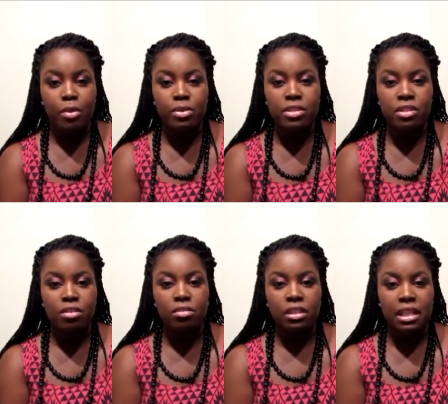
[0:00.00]
it will
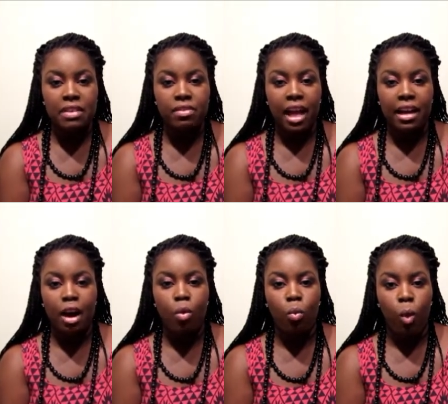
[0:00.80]
still leave like
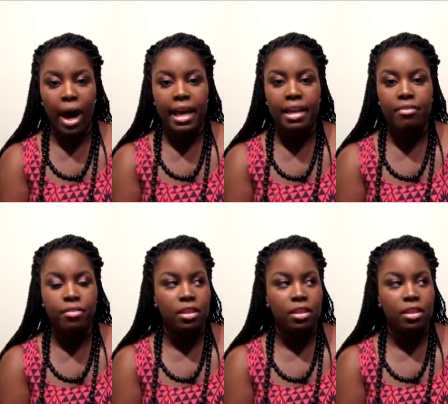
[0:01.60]
a white